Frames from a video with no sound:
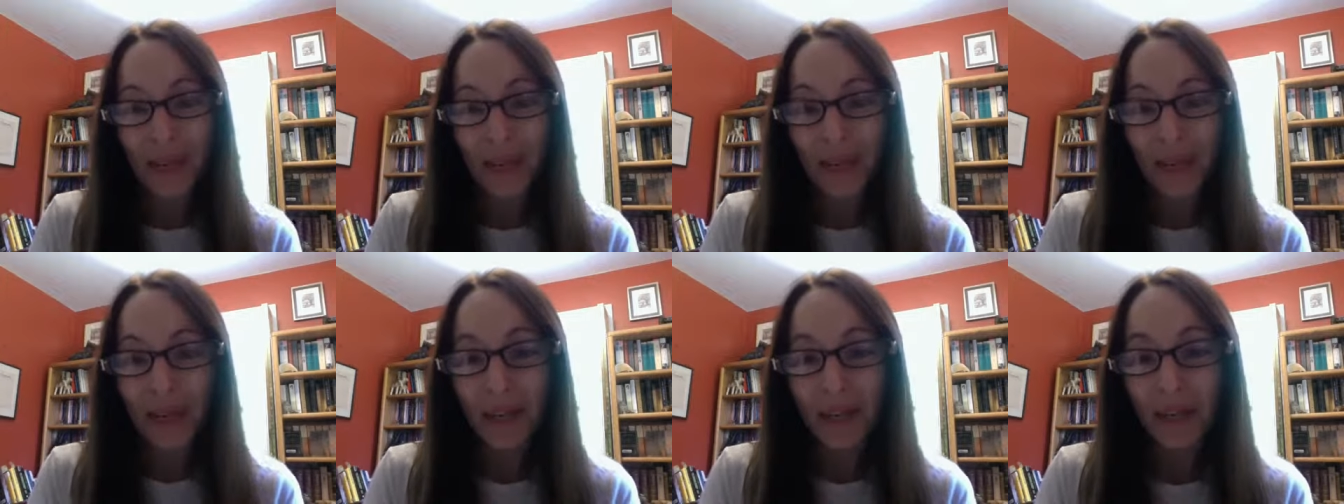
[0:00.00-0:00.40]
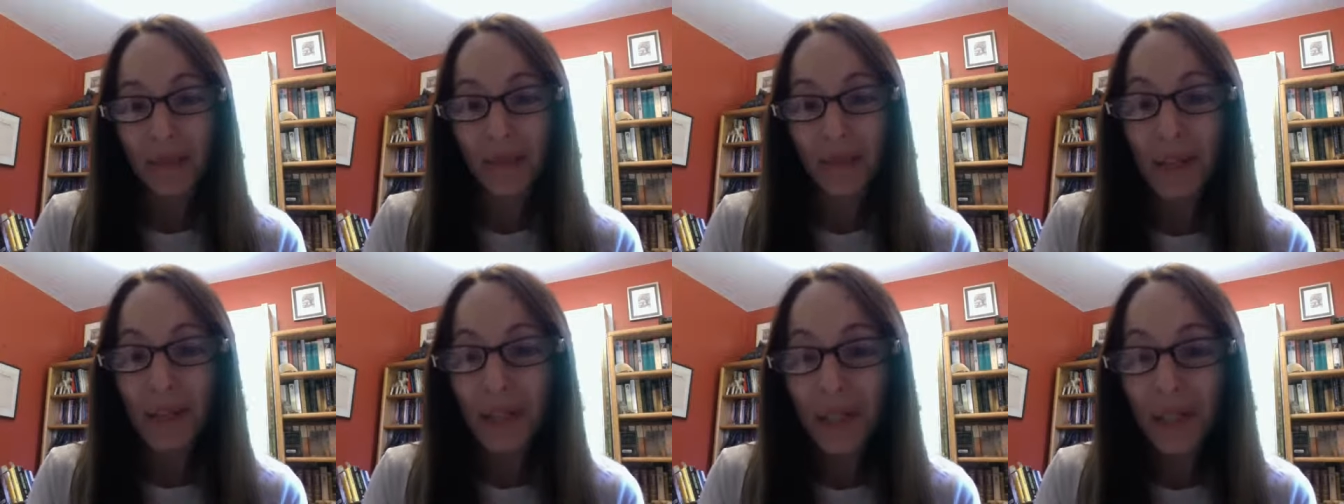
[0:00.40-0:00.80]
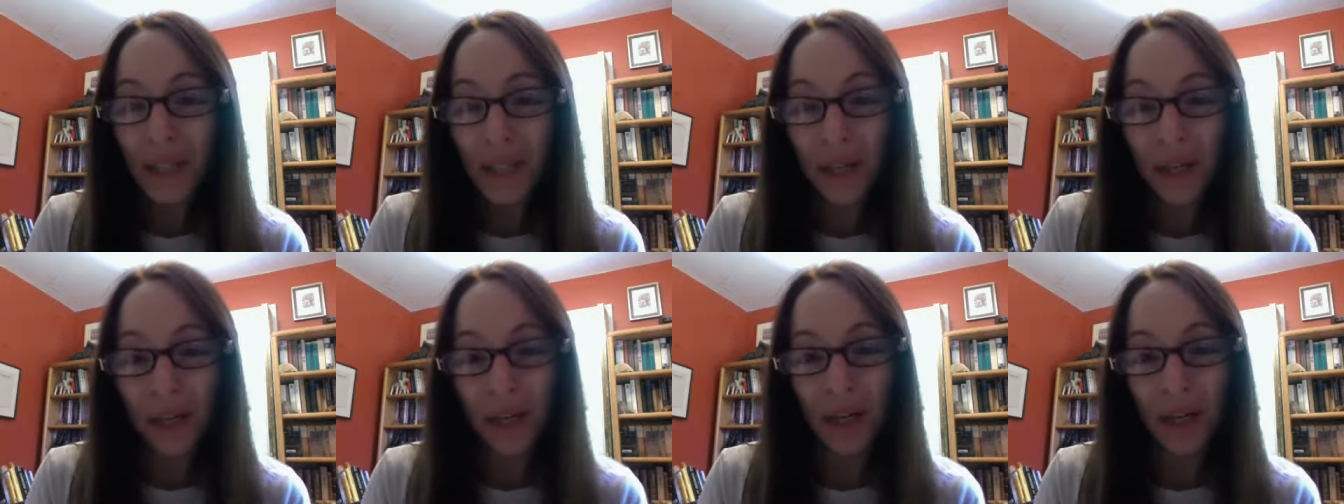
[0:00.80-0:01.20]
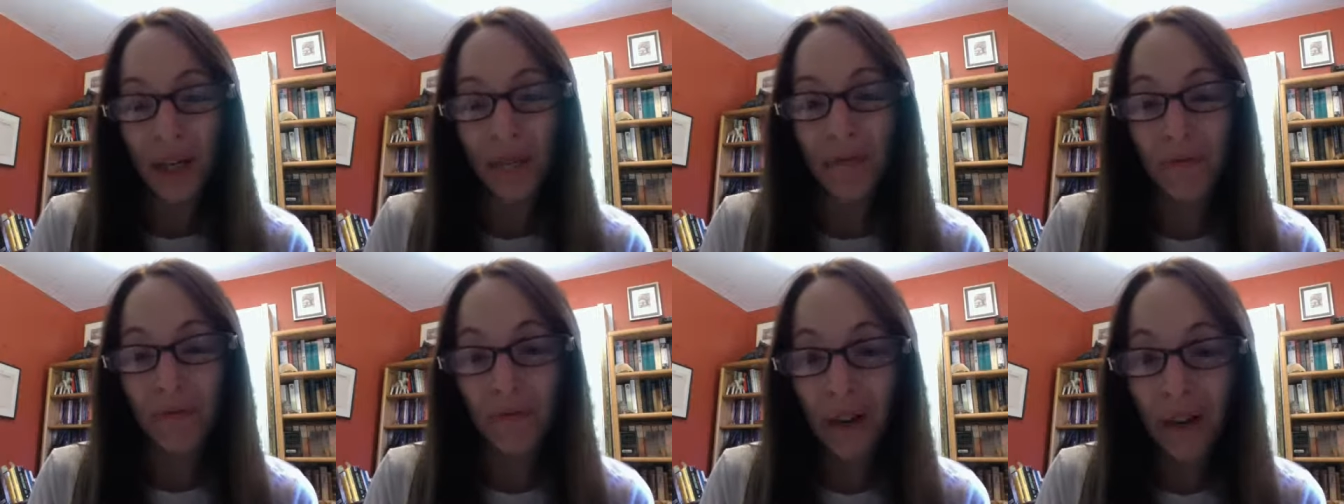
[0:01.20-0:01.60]
He's really taking
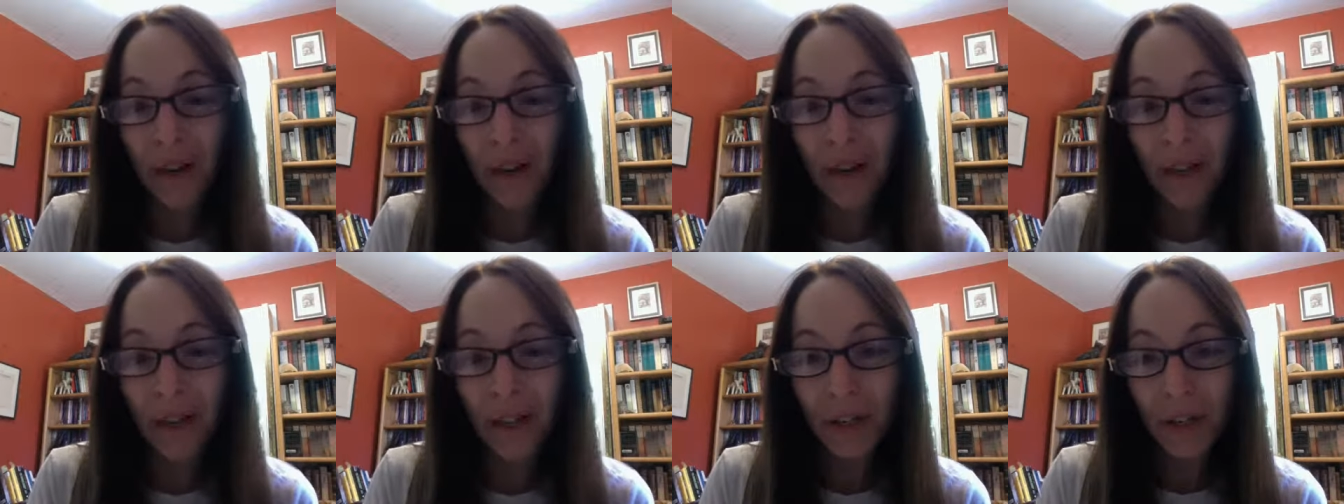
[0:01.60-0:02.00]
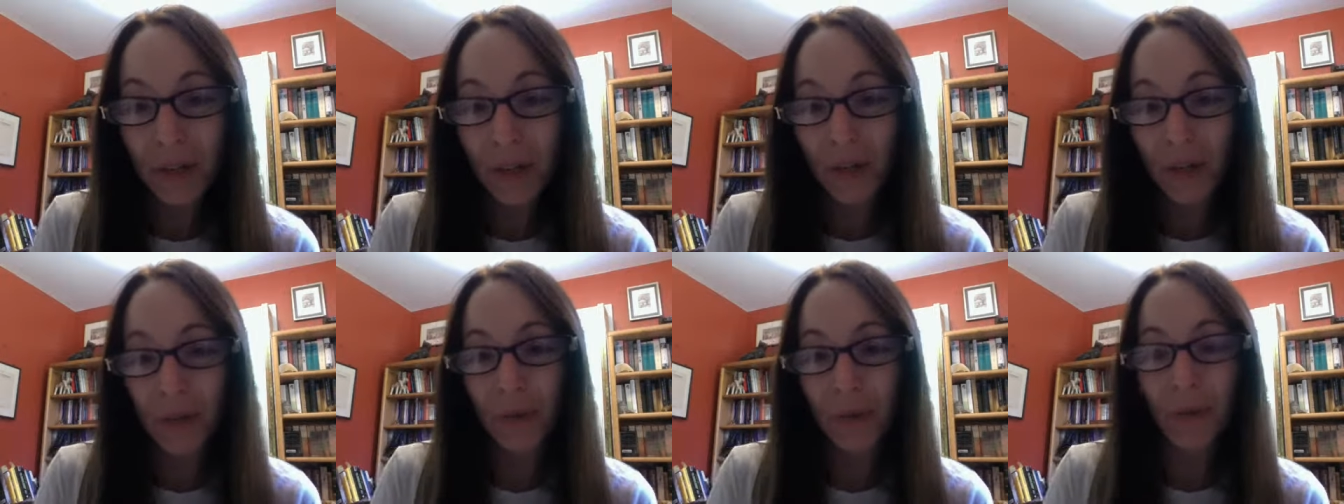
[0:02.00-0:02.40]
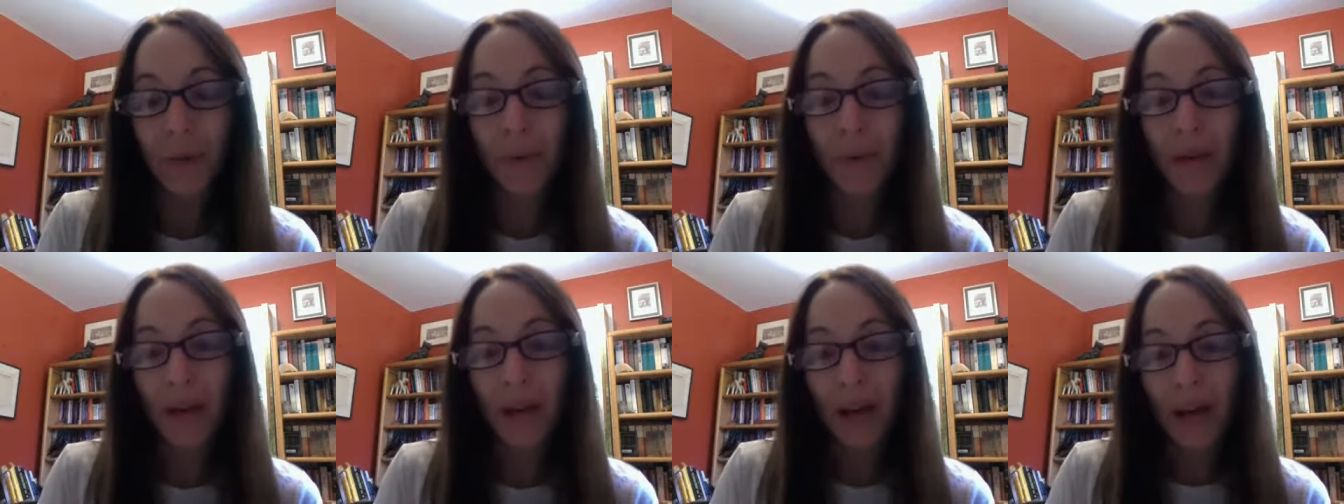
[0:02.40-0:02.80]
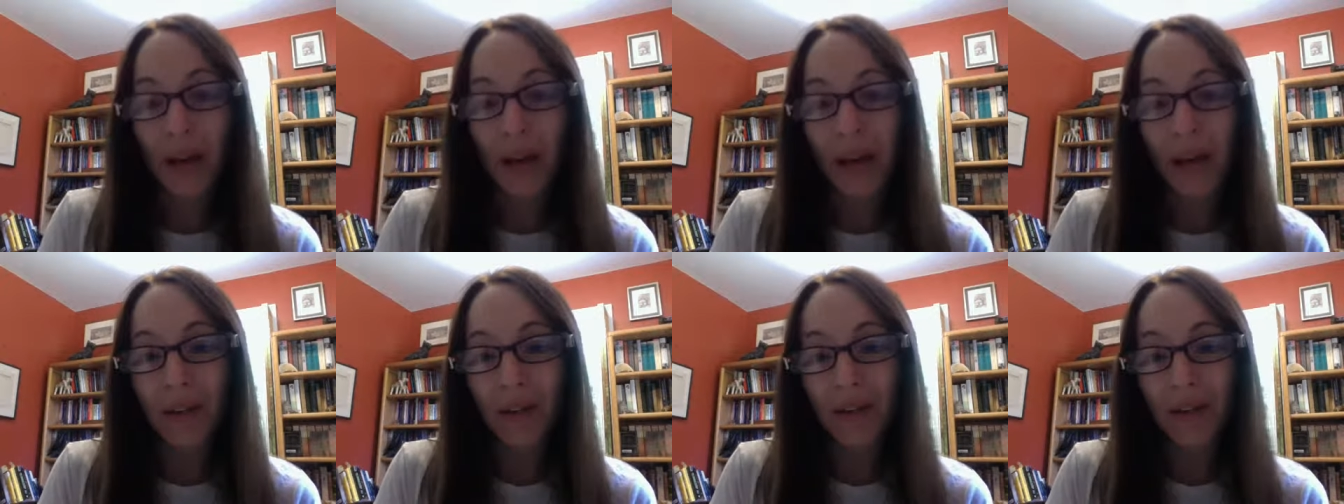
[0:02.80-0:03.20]
a very new
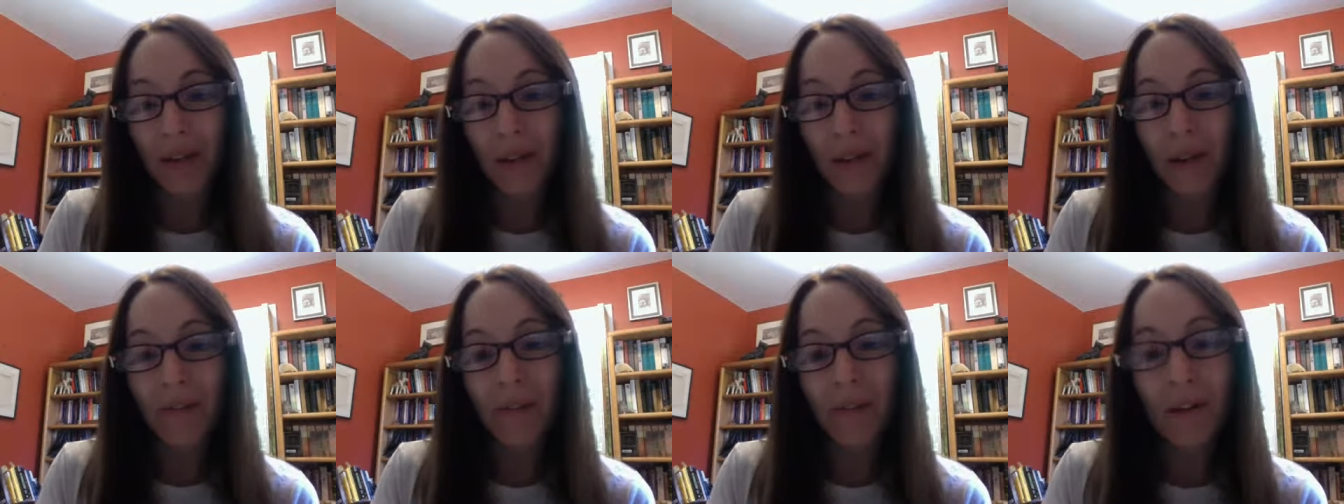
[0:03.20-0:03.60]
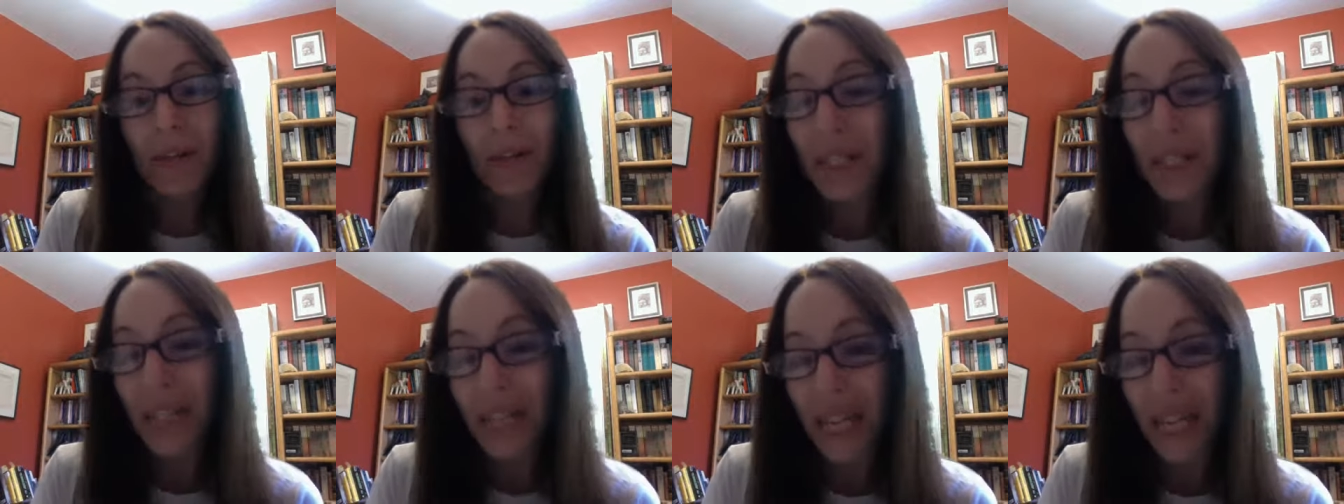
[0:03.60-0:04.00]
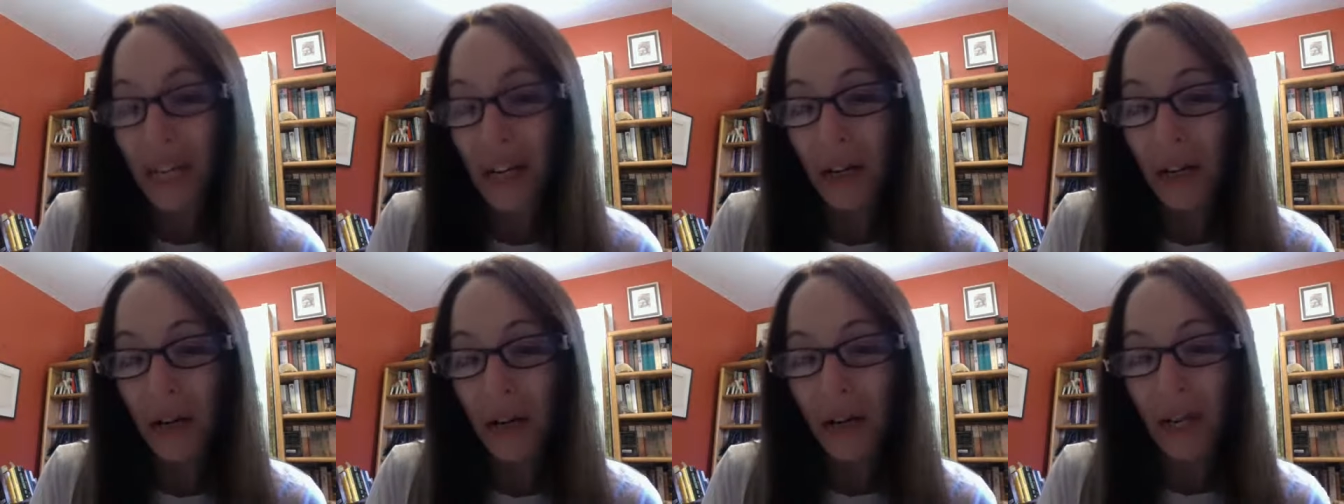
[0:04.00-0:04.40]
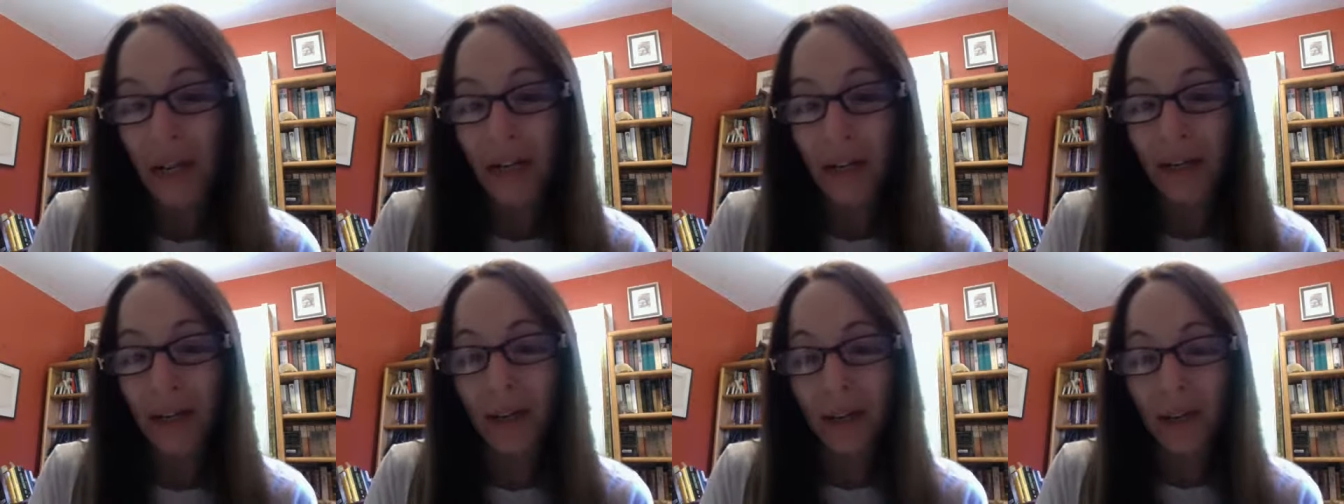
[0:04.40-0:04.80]
and a very
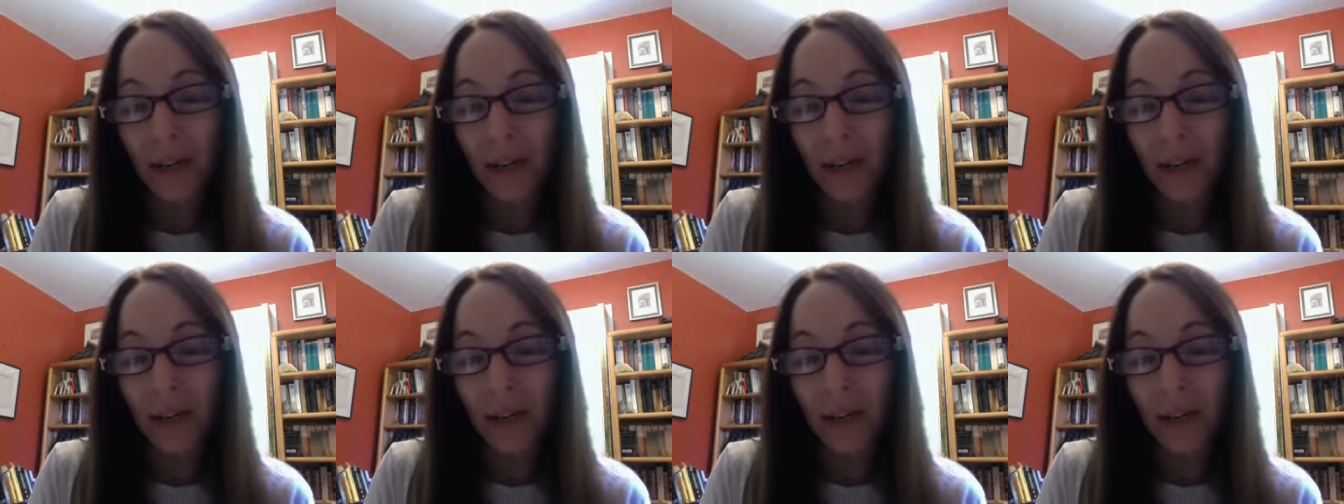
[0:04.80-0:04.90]
daring